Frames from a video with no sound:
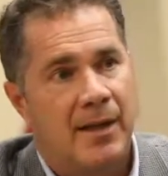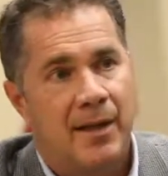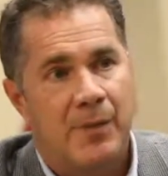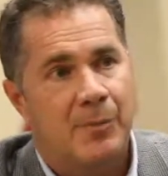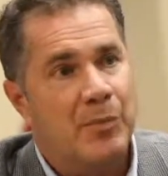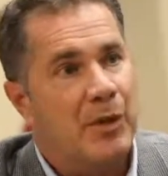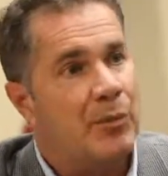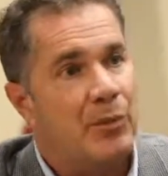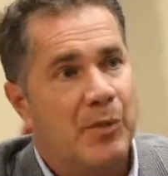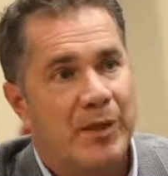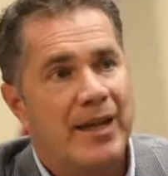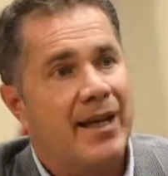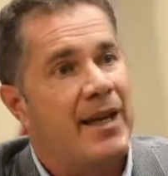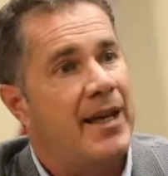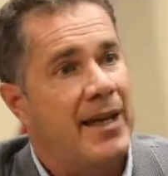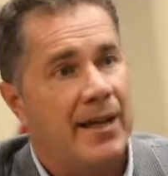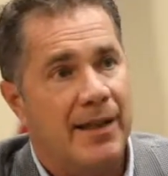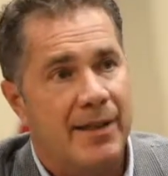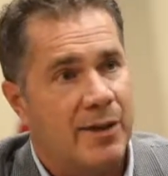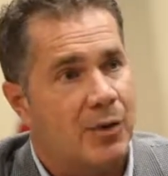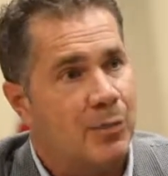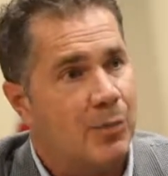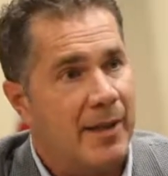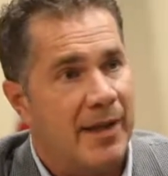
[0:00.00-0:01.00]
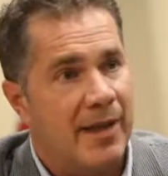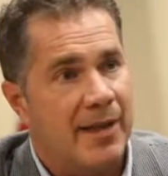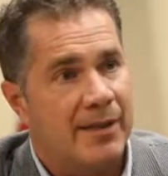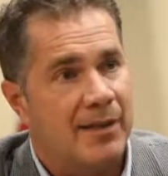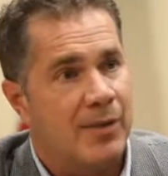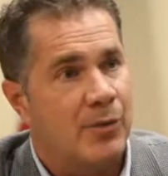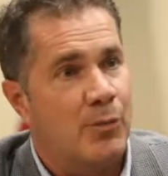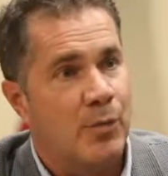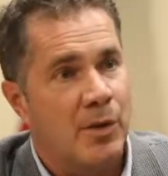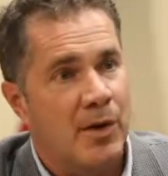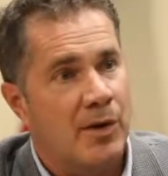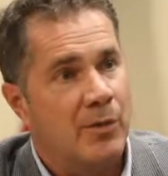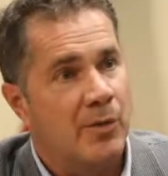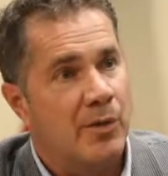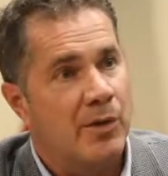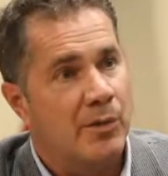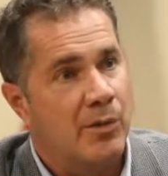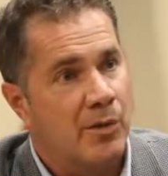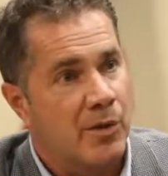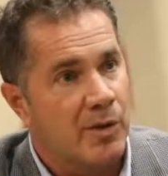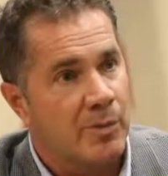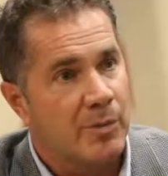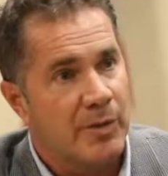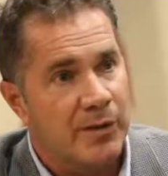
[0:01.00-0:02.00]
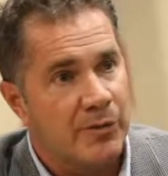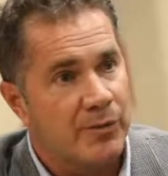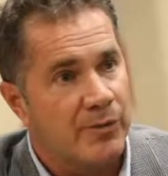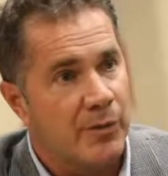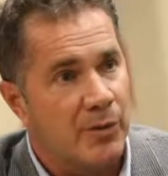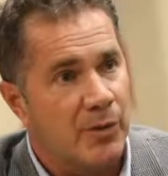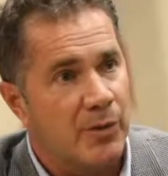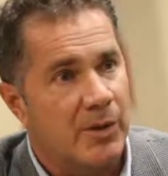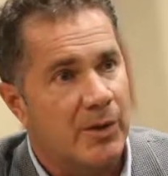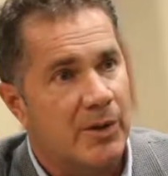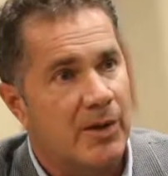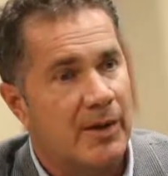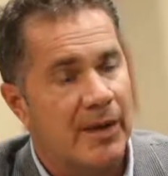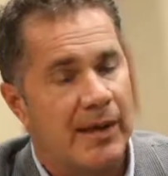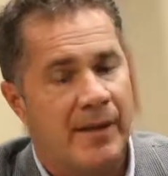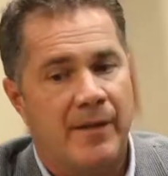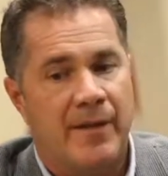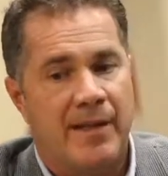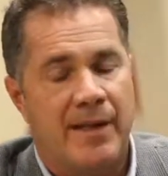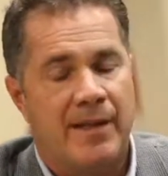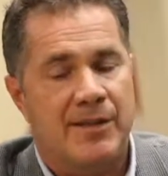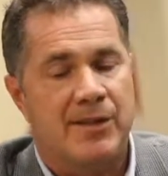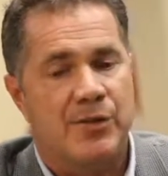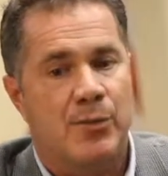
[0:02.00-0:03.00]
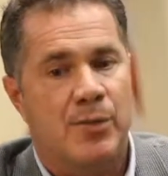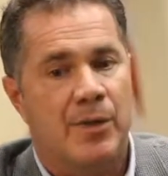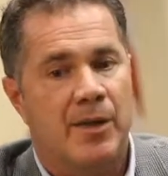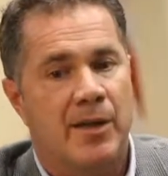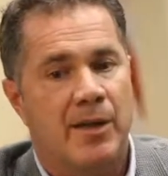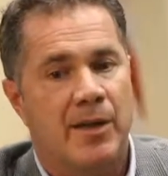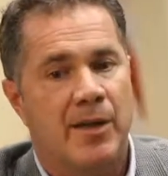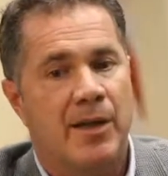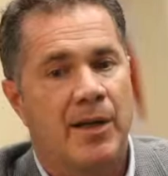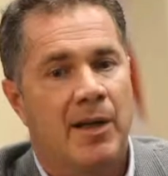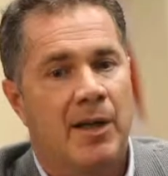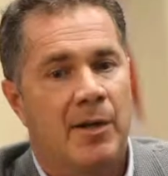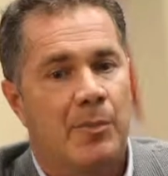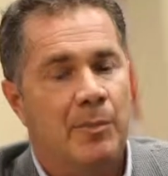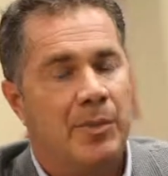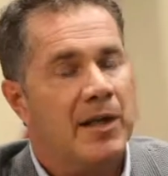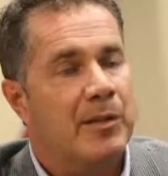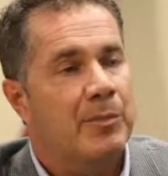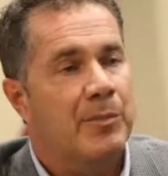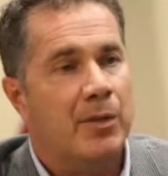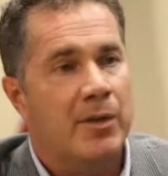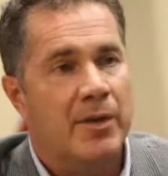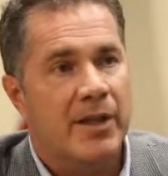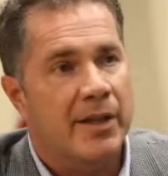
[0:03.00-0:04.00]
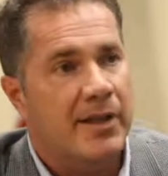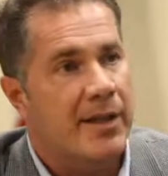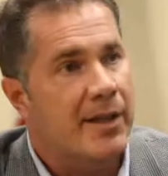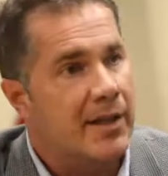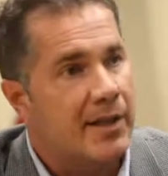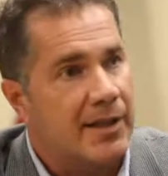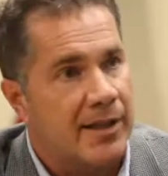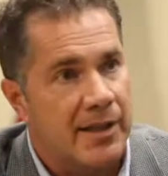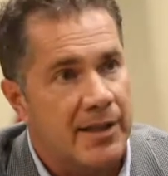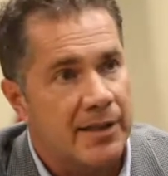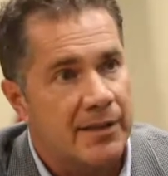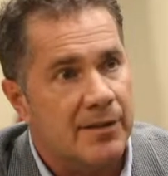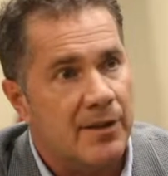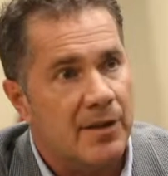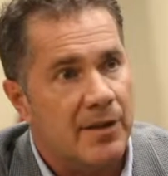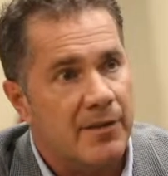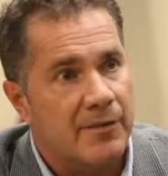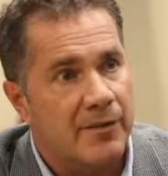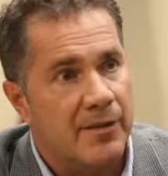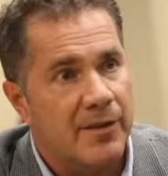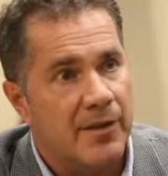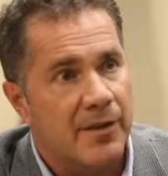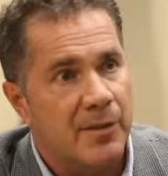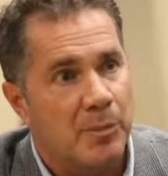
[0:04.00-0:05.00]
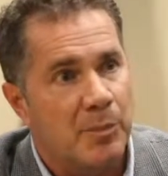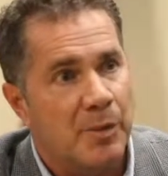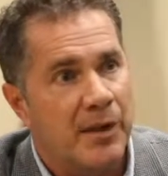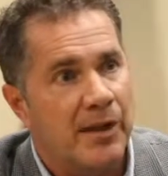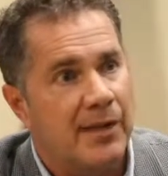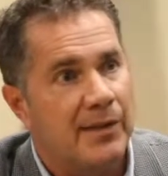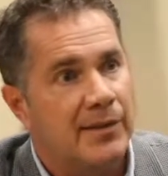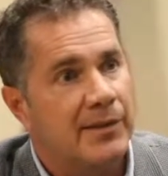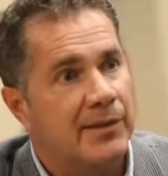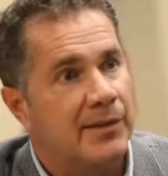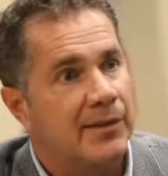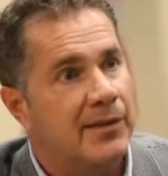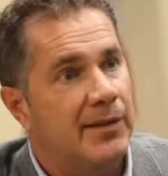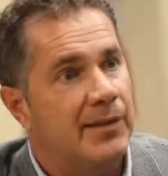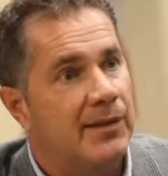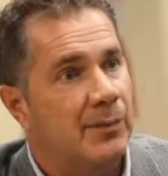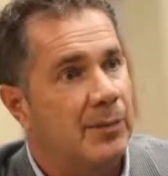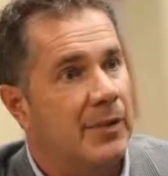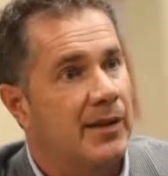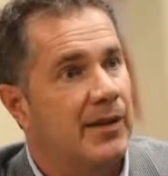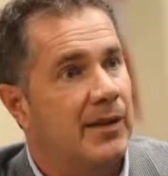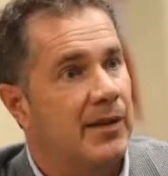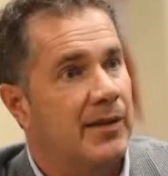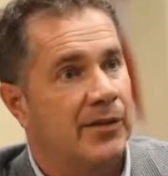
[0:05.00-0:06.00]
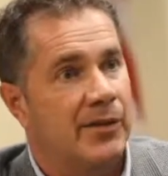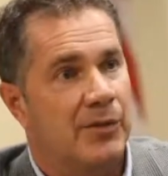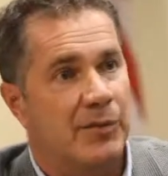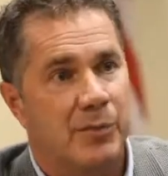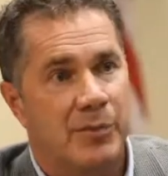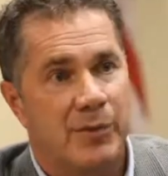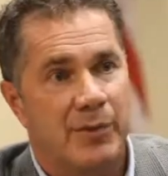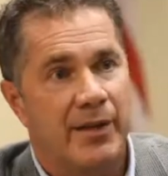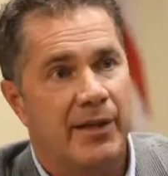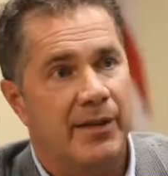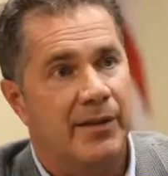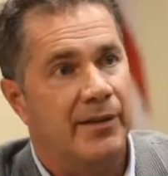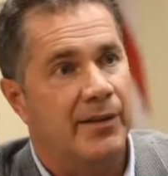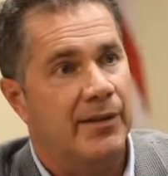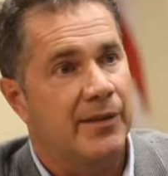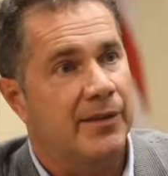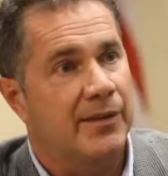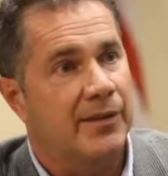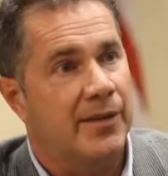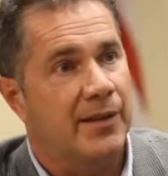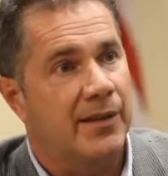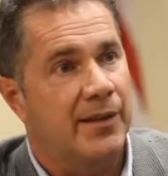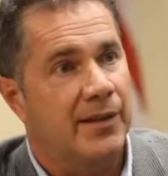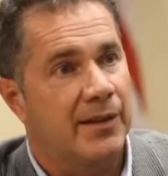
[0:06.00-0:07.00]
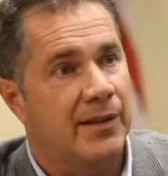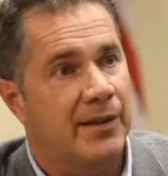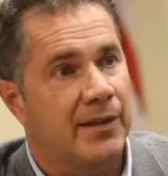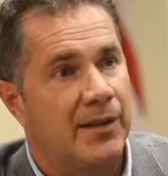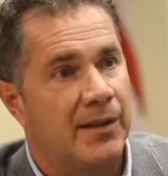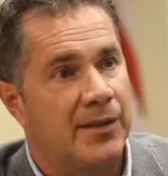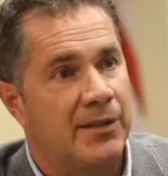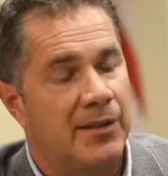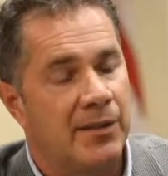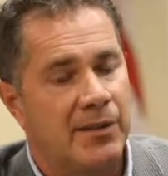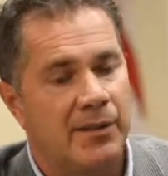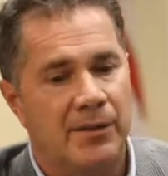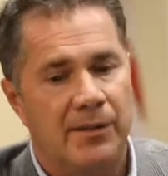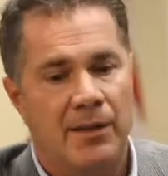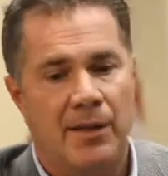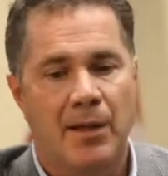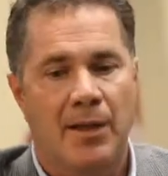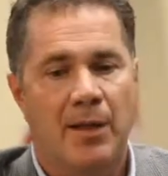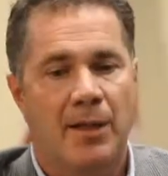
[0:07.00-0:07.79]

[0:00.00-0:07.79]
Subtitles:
But we can't go back to where we were before, and that's where people could get kicked off of their policies because of pre-existing conditions,